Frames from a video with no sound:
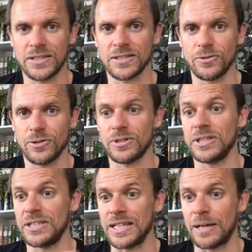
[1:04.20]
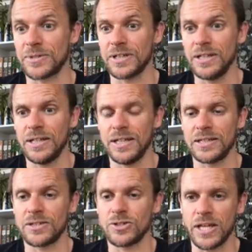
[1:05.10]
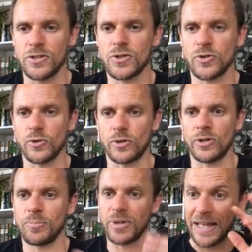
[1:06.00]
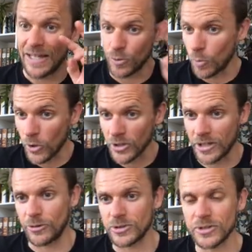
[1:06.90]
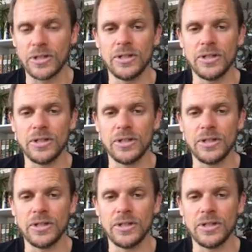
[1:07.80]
so you can adapt and change your planned workout